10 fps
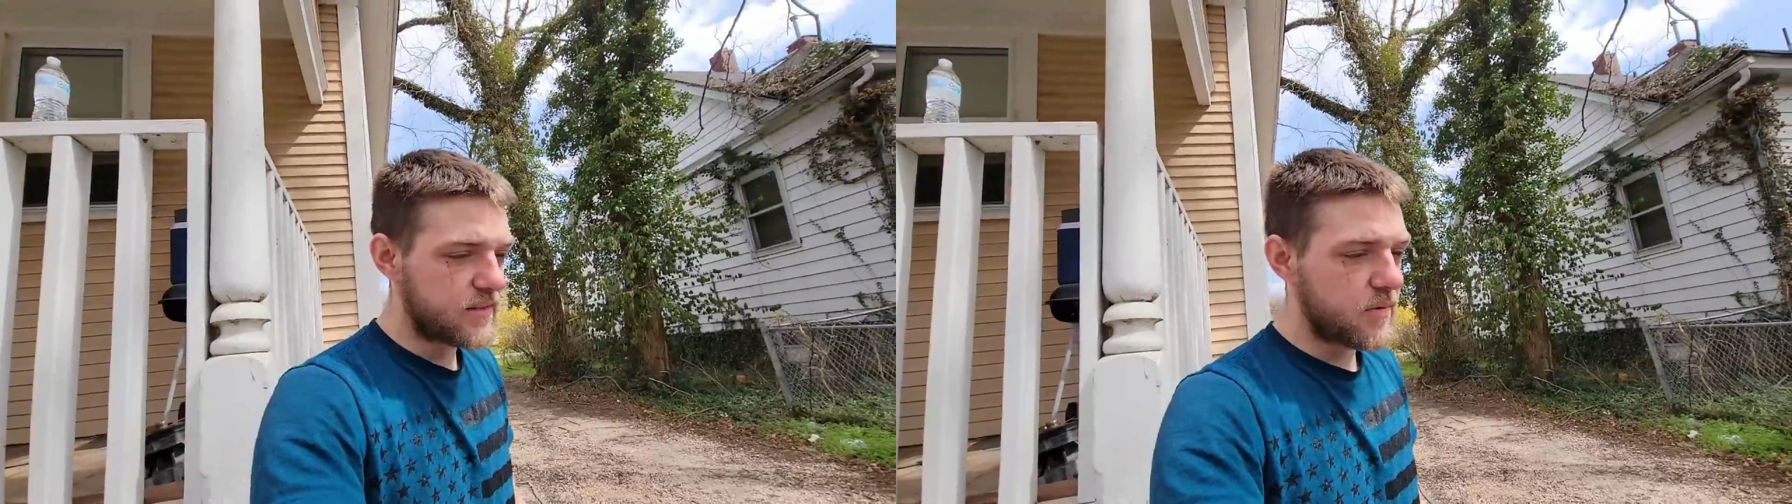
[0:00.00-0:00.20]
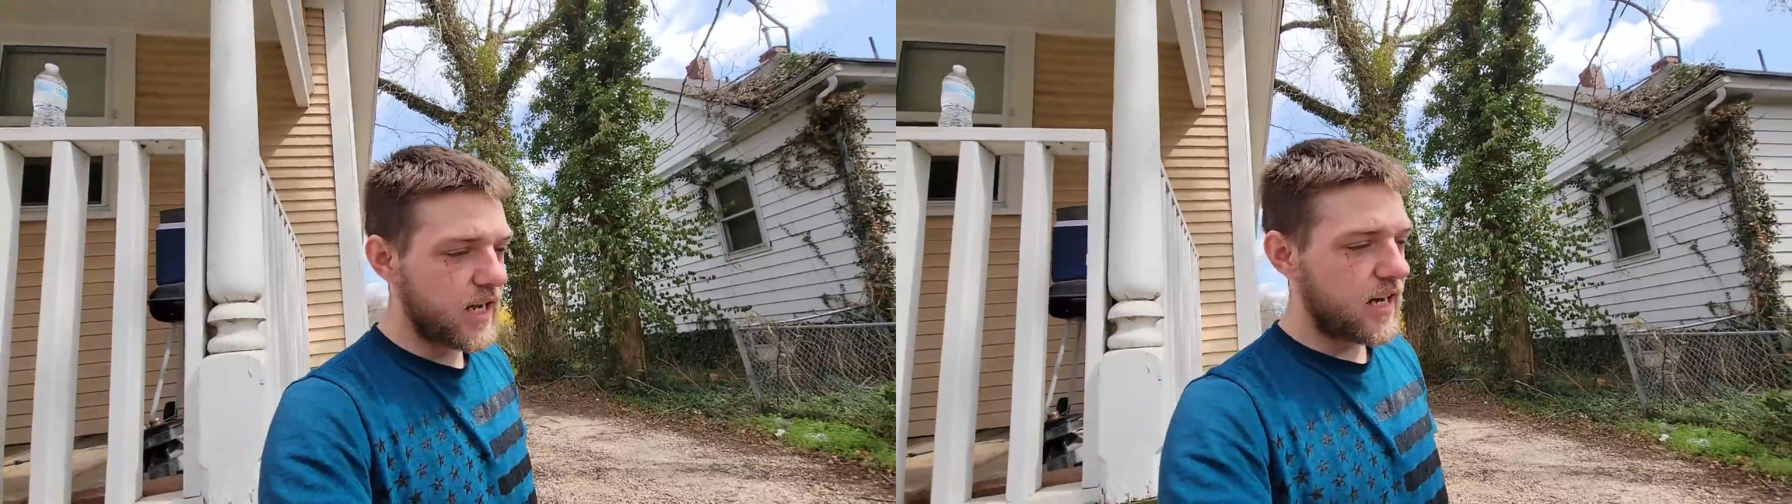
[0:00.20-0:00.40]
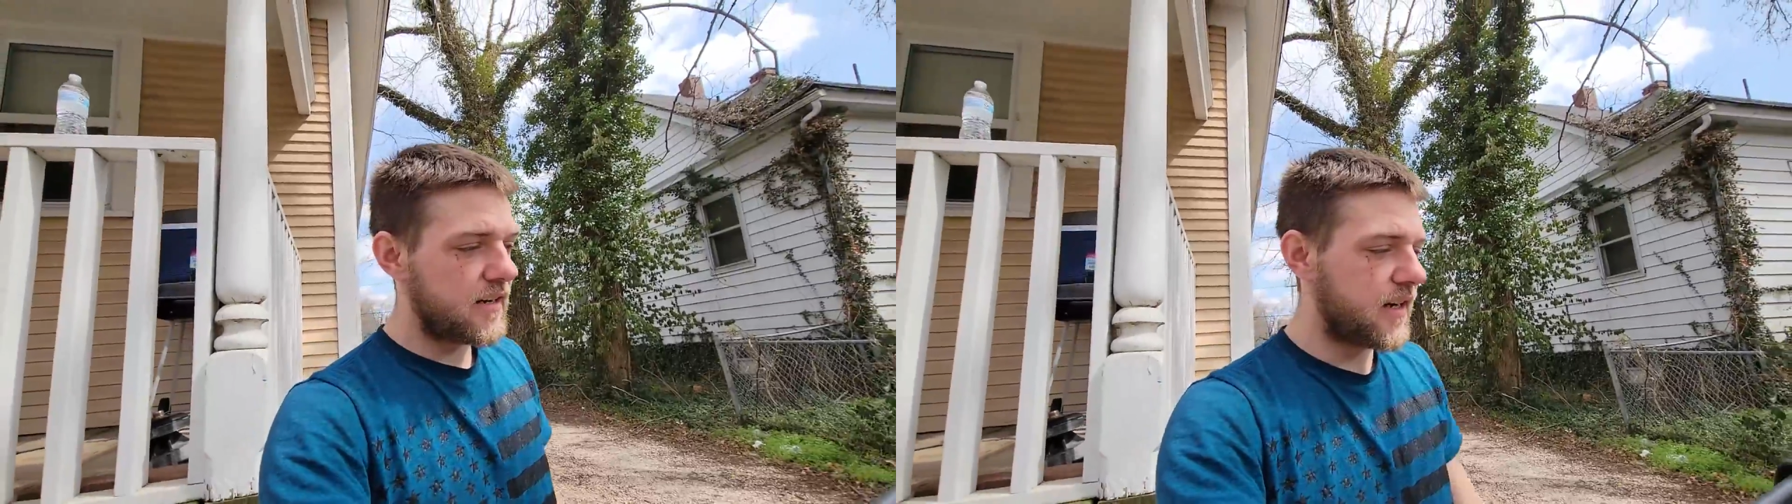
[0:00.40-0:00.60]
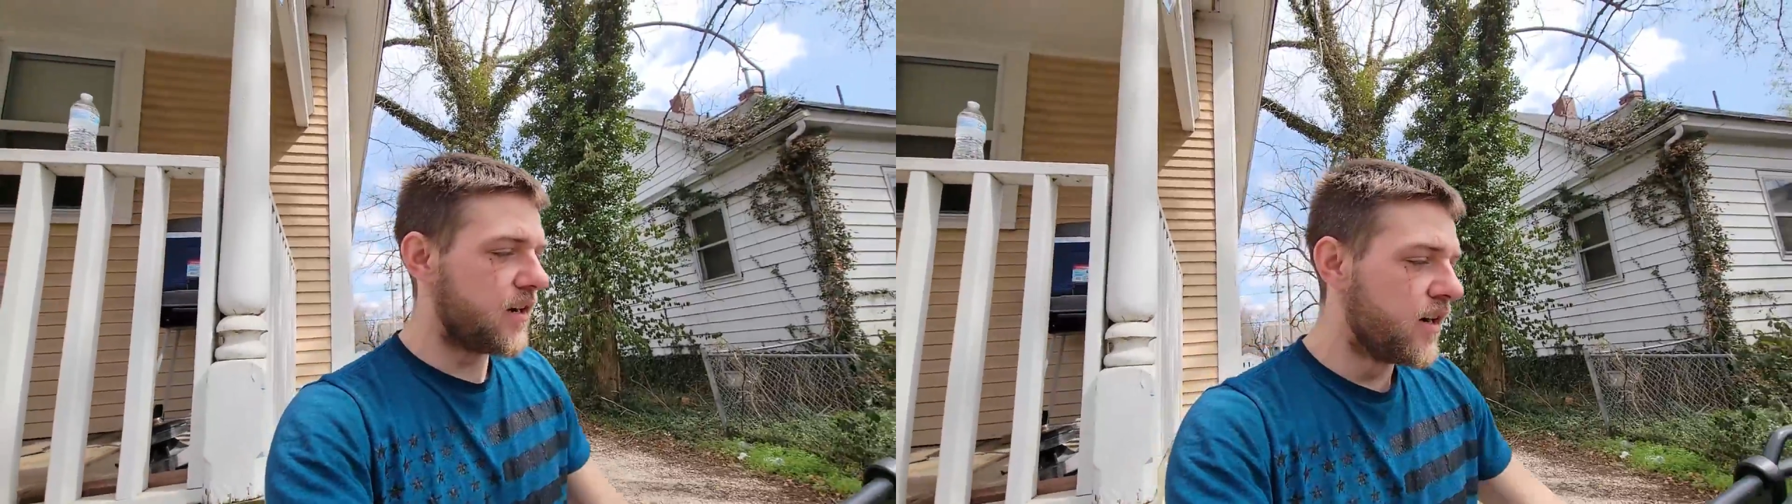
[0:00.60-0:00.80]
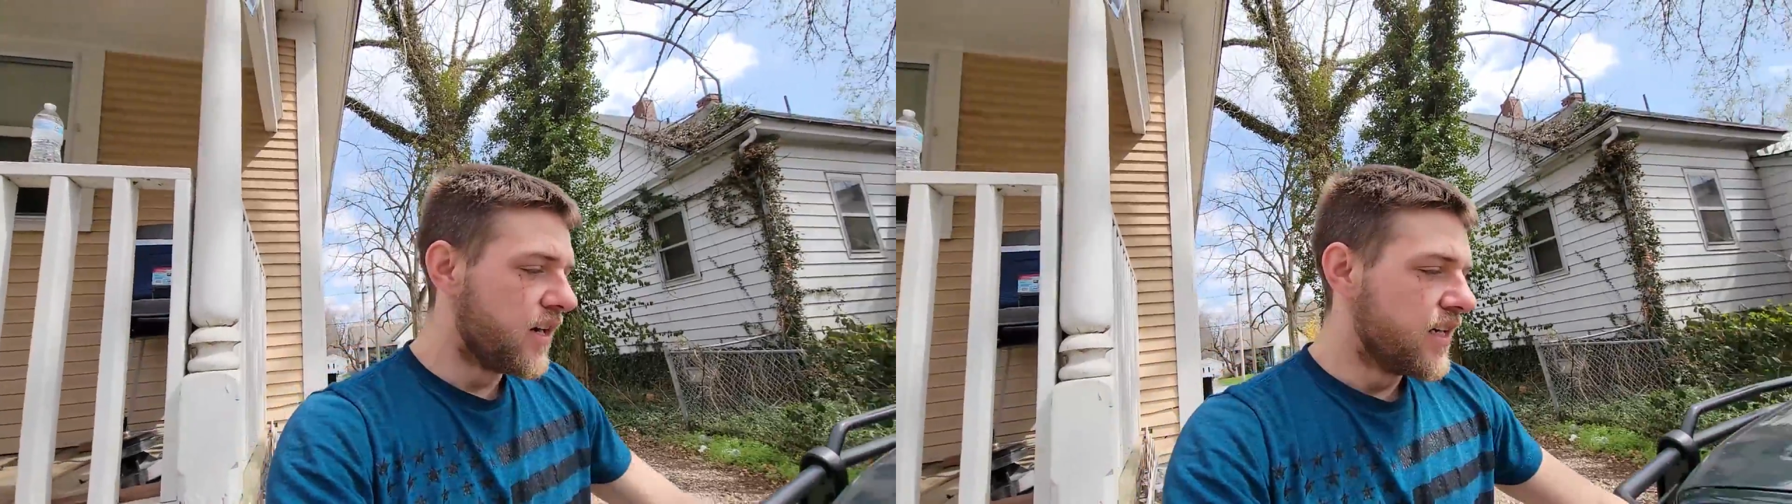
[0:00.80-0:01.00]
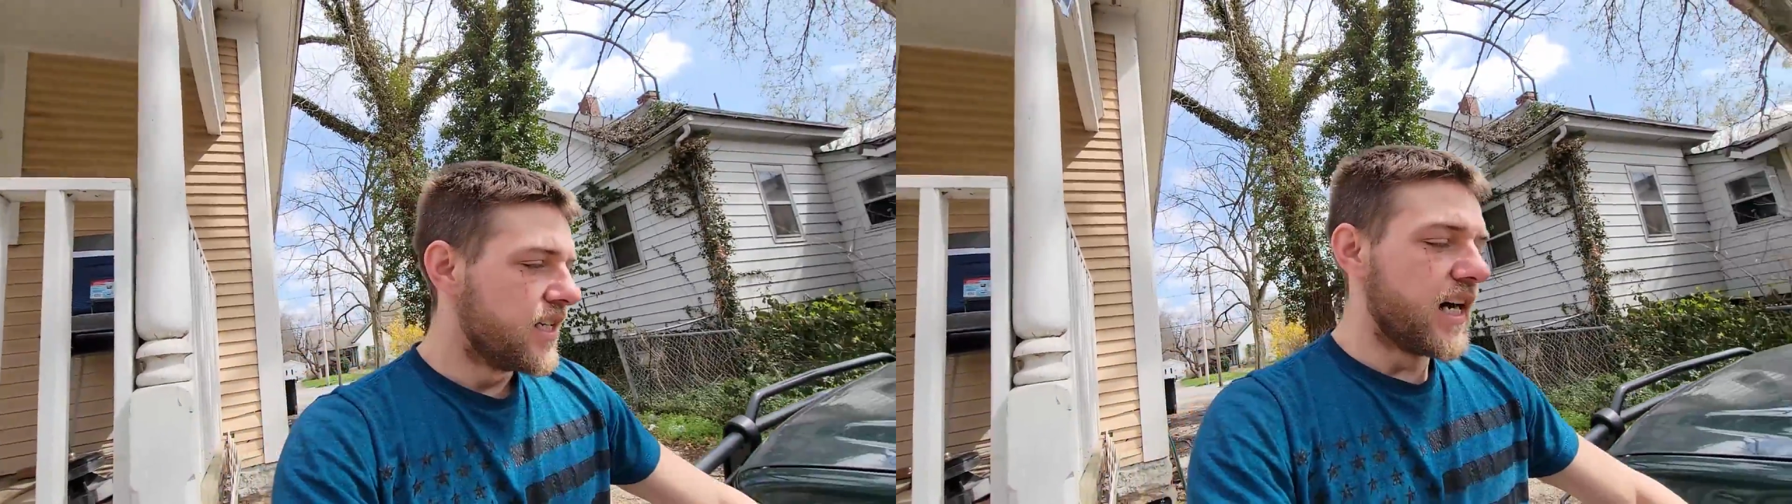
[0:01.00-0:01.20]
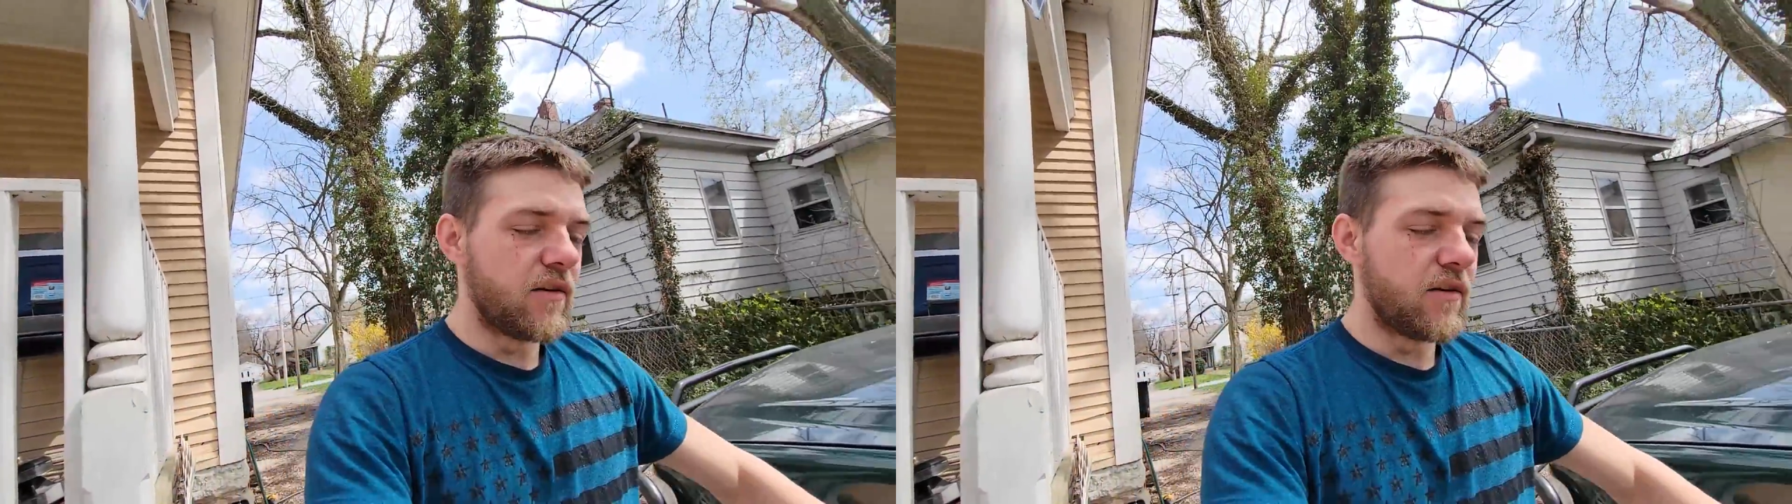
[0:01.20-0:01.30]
but I don't know. I